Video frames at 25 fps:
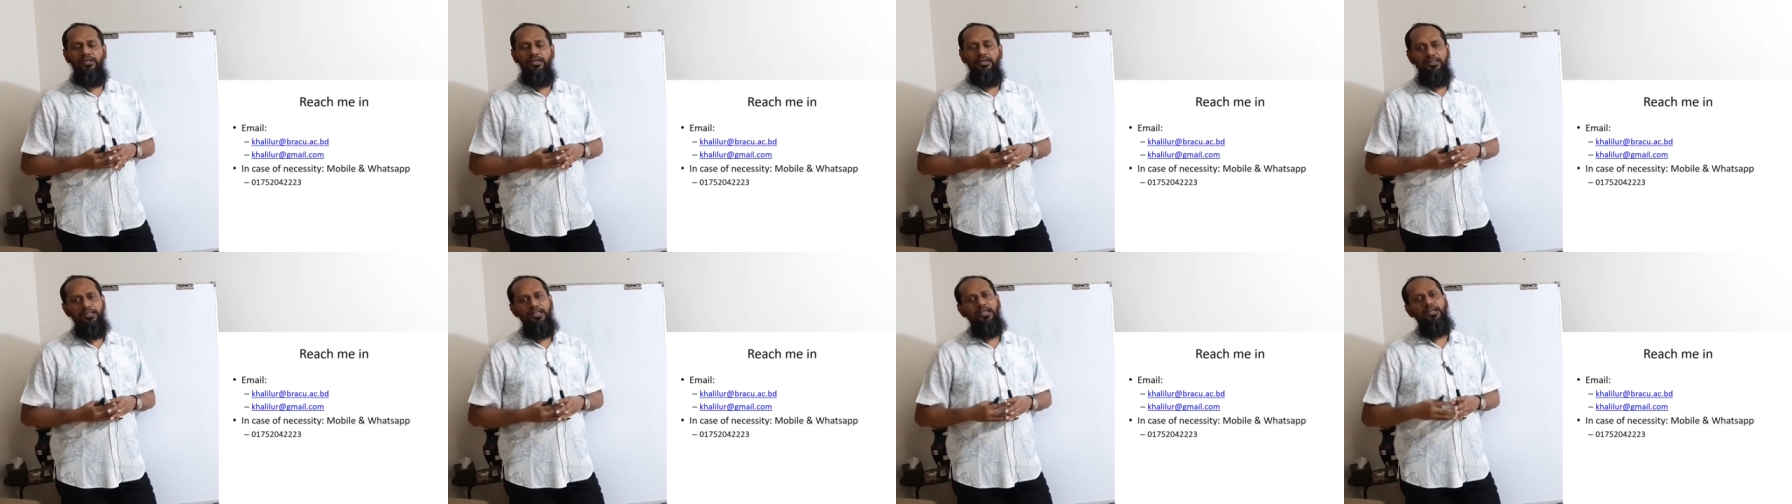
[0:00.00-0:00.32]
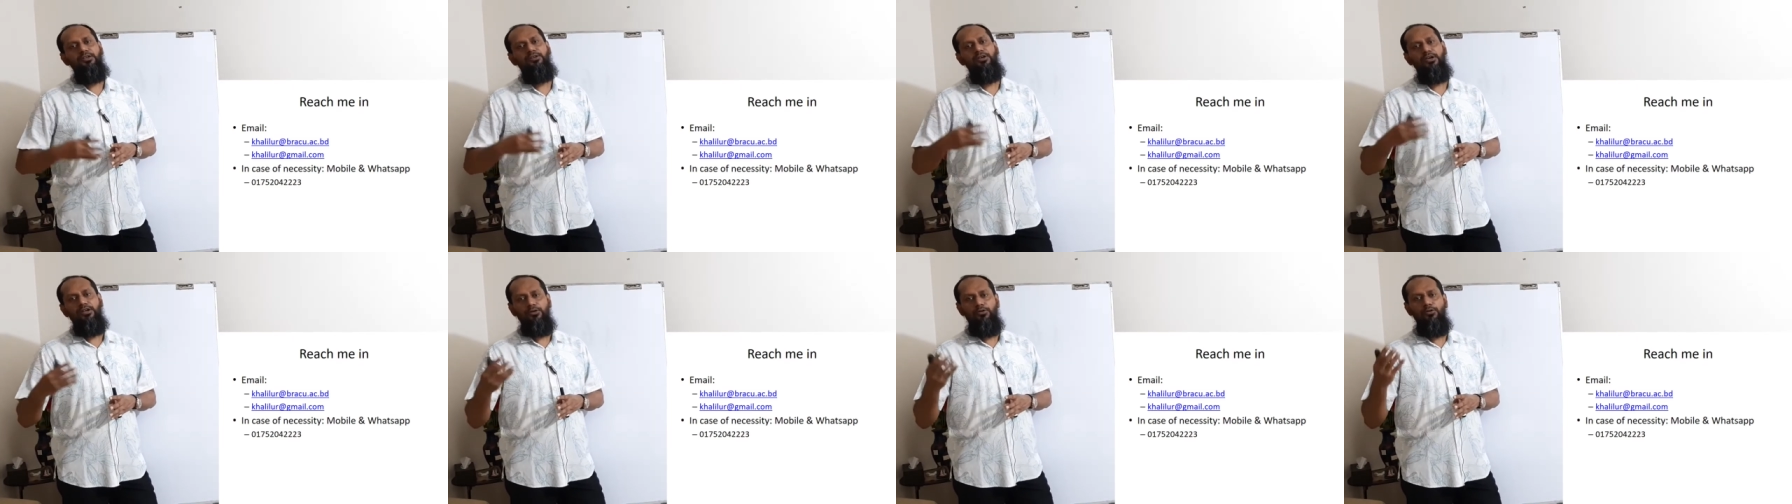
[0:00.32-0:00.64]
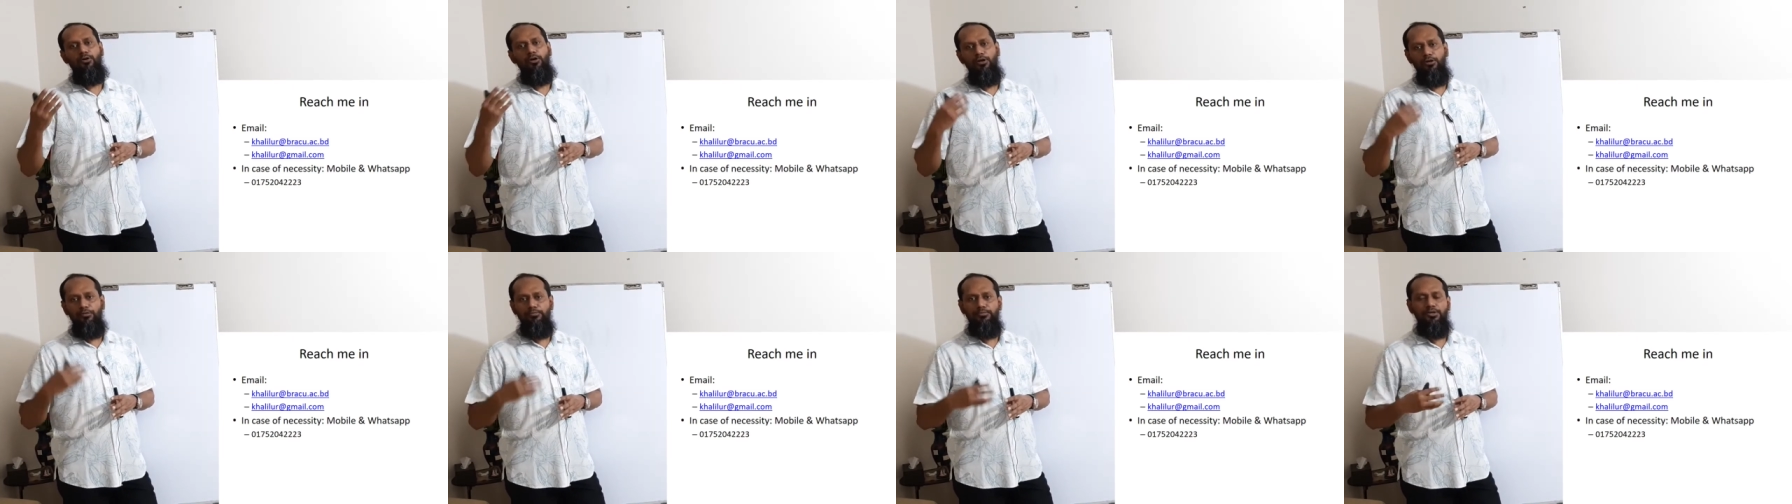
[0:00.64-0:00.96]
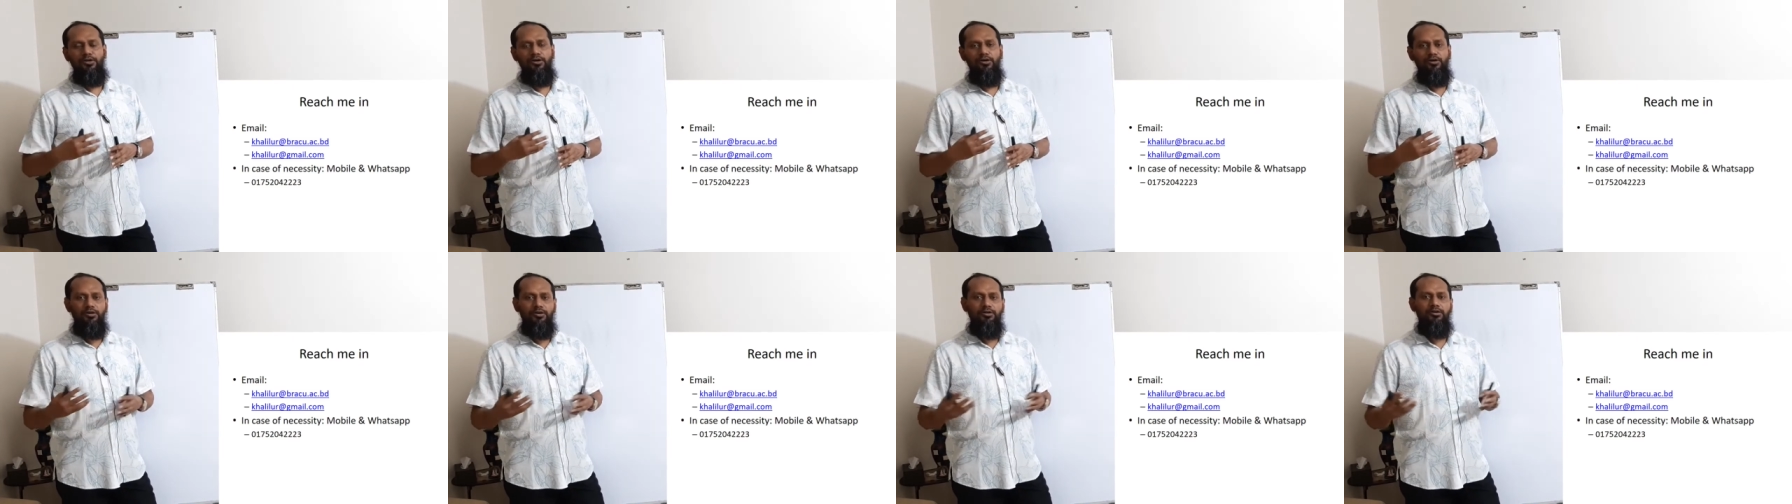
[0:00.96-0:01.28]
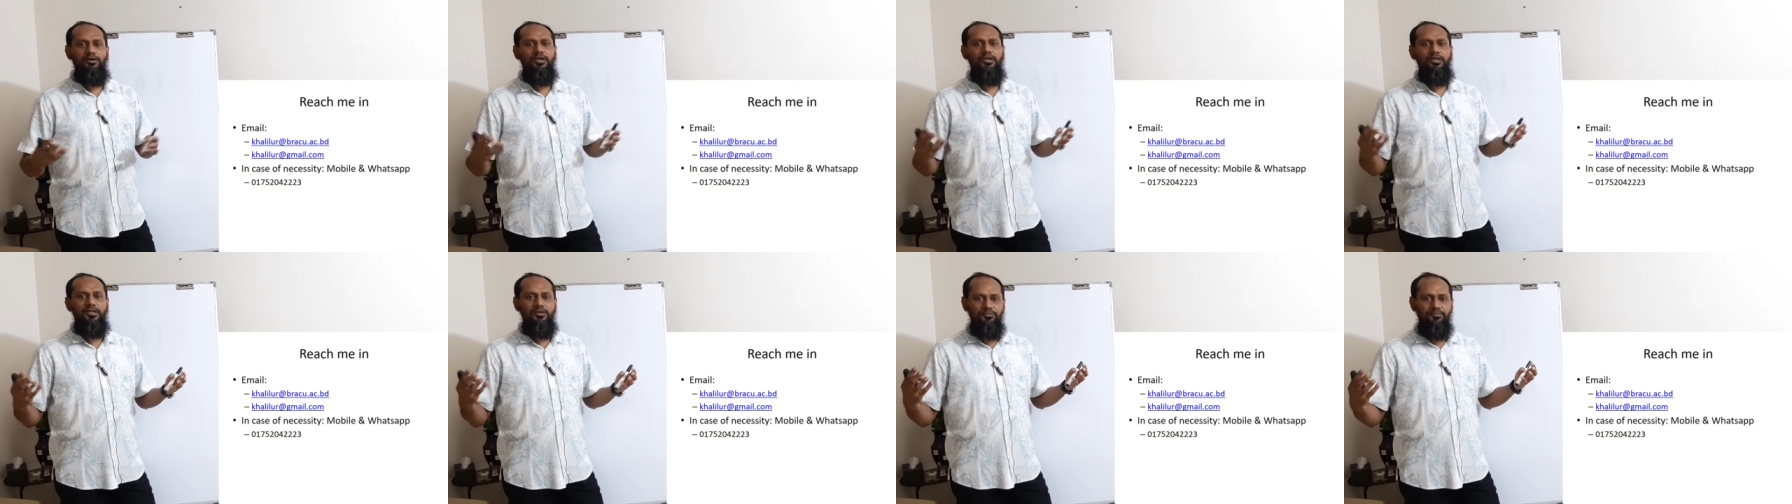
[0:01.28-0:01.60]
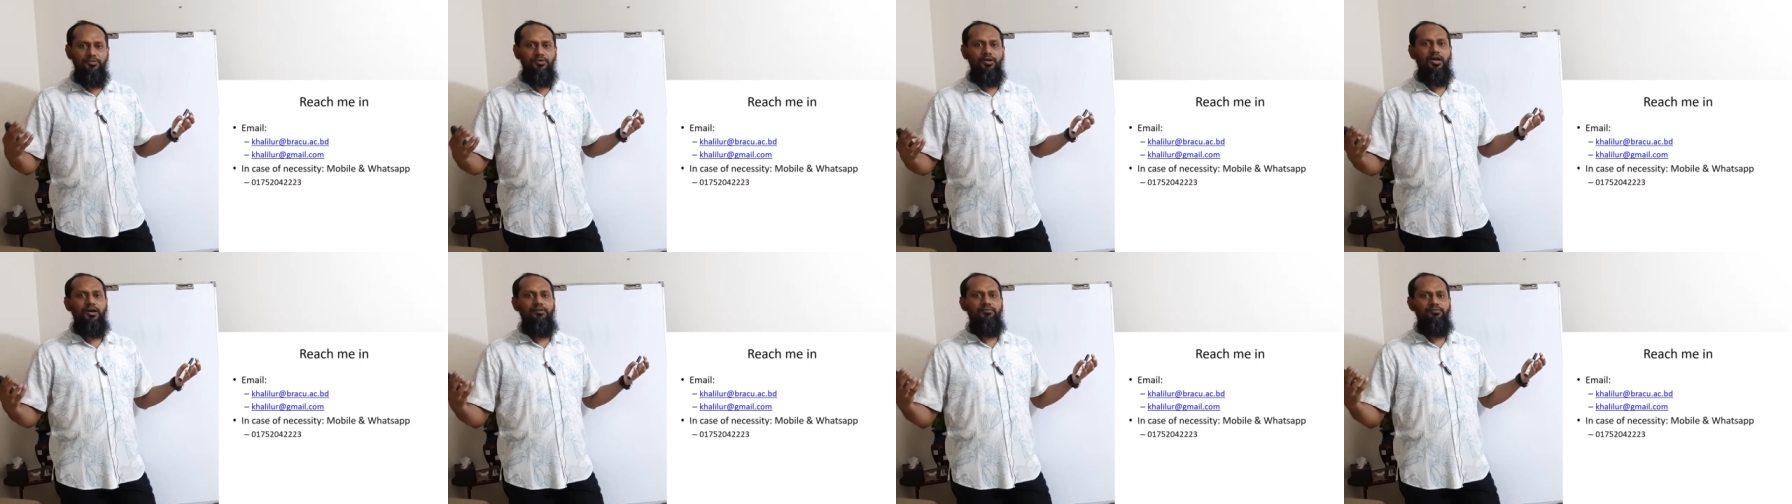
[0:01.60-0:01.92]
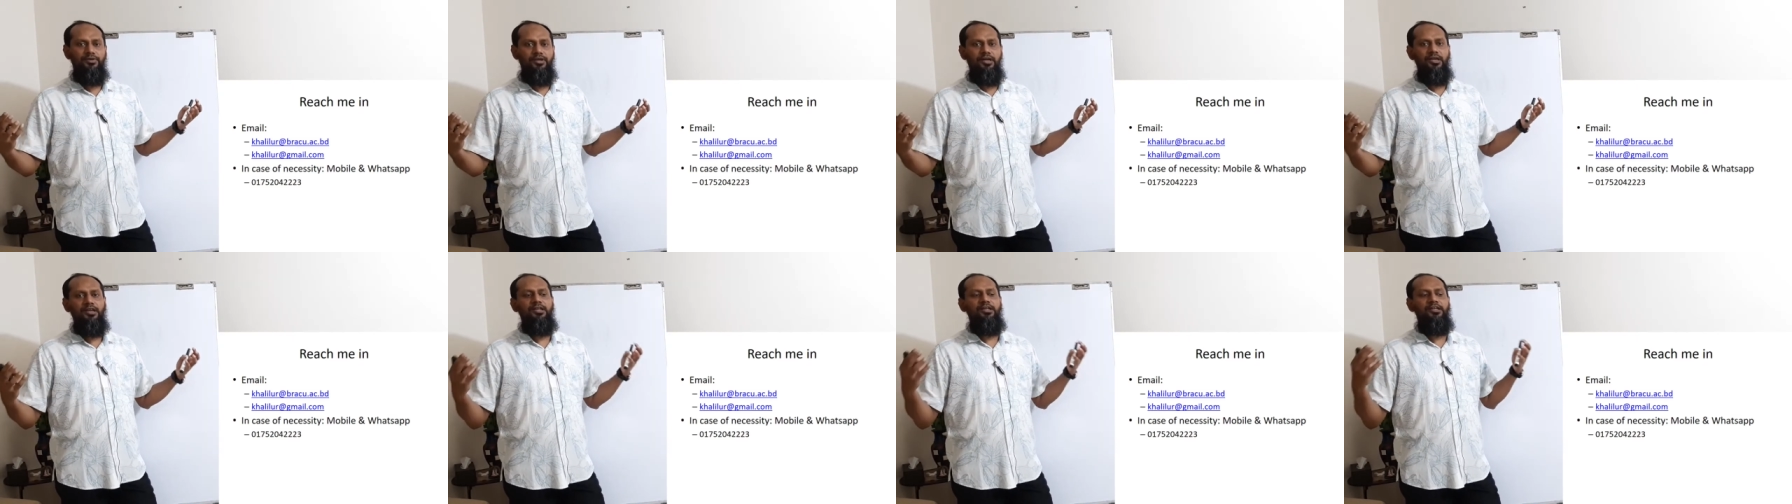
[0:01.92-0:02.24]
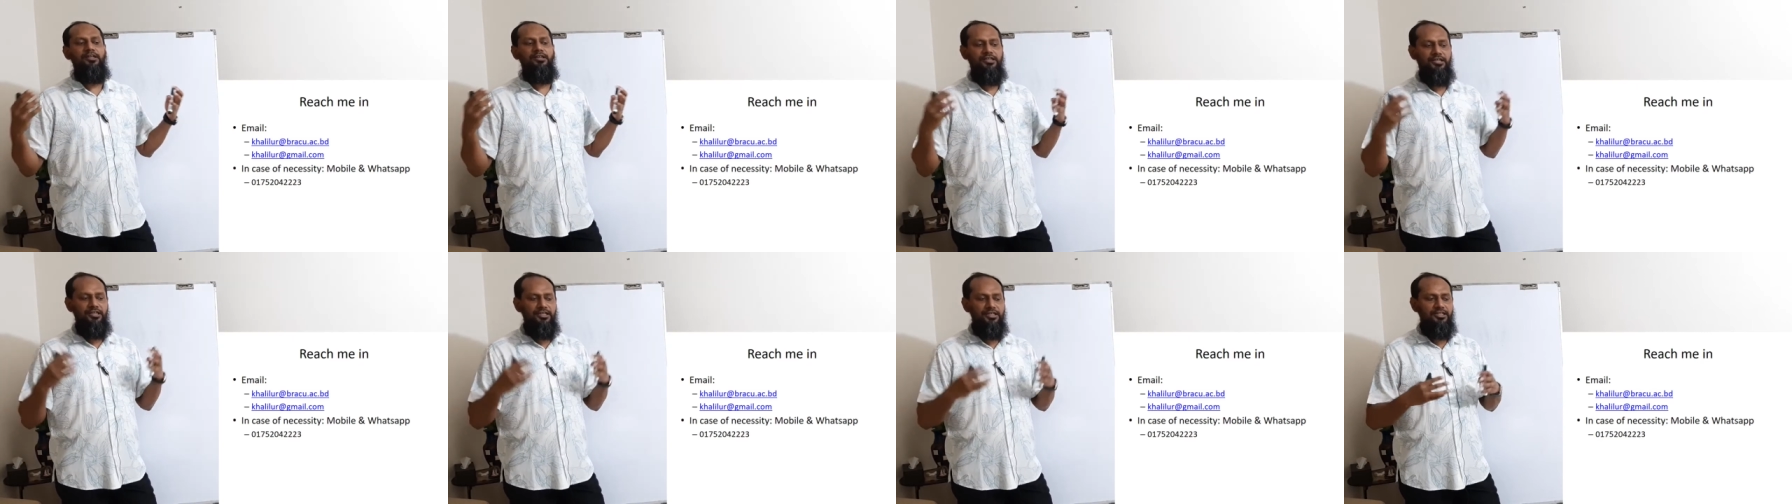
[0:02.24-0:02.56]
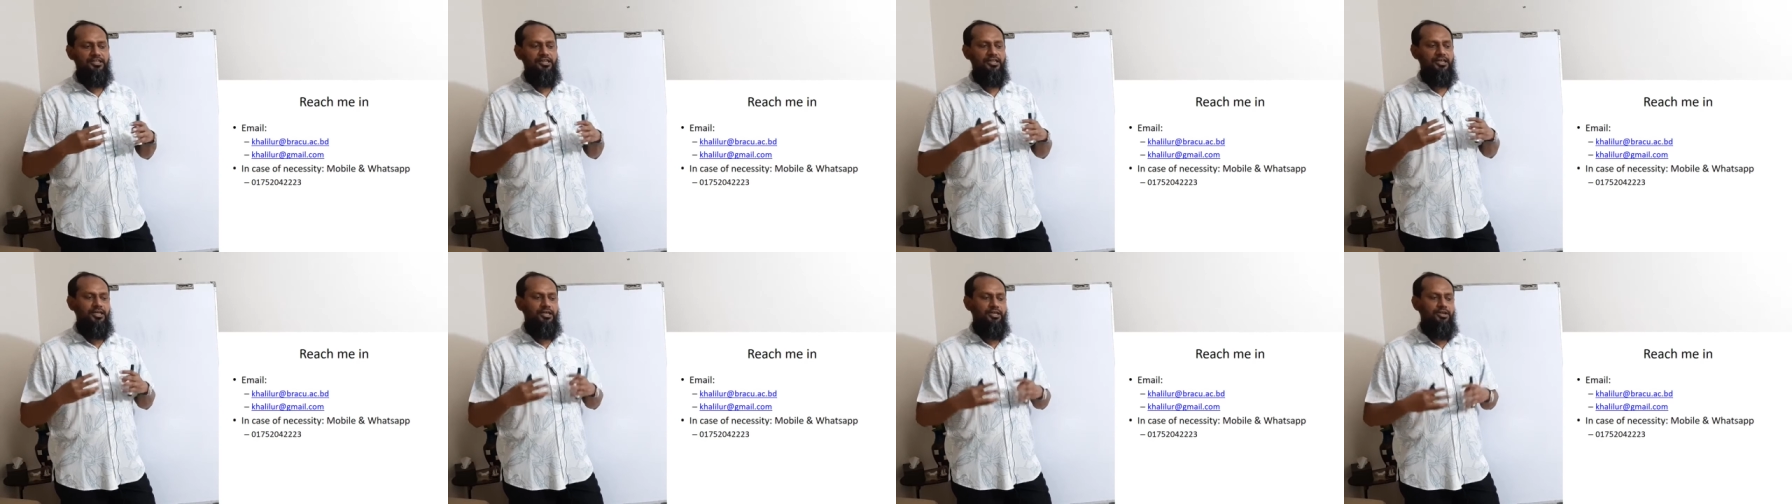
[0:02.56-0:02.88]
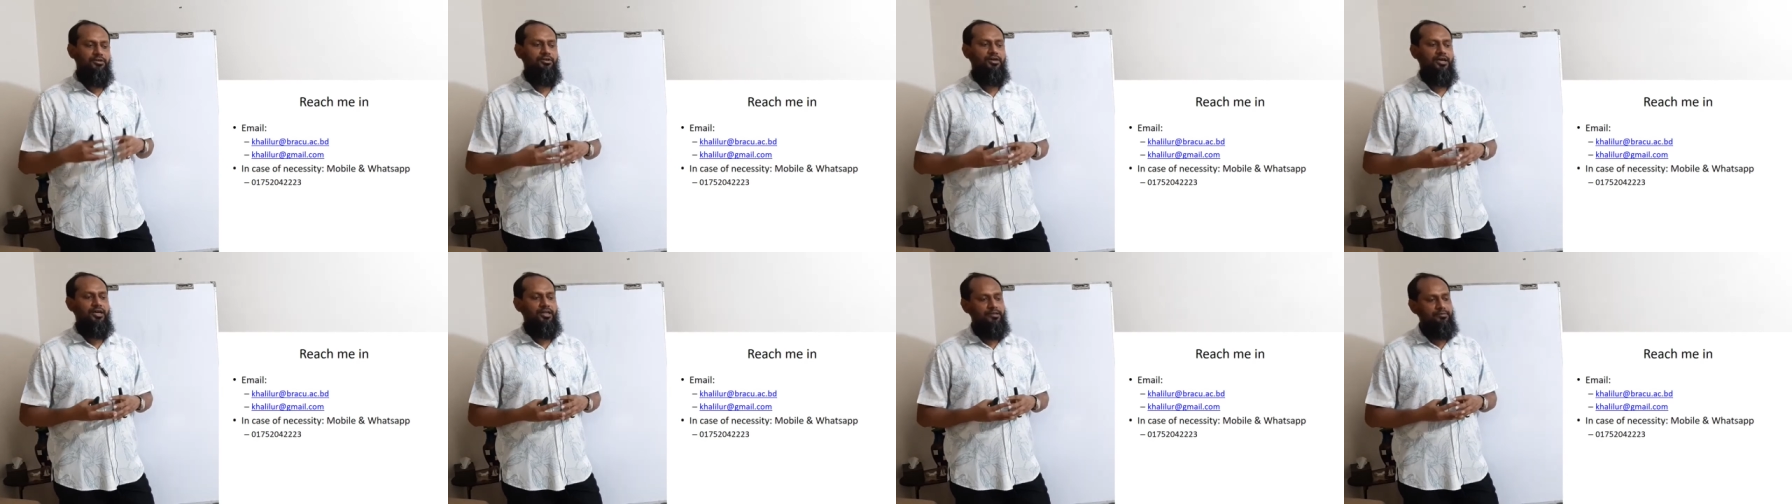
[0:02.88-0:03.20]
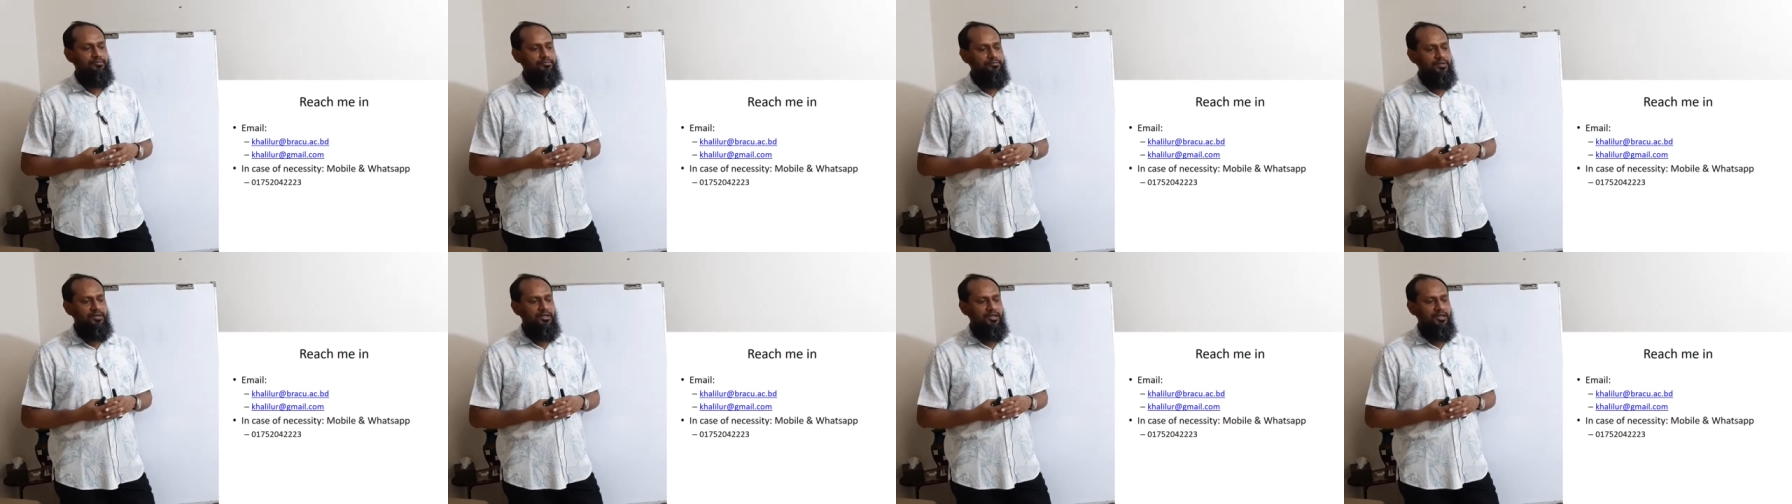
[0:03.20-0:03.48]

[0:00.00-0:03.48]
Then you can call me, or you can, if you have really need, you can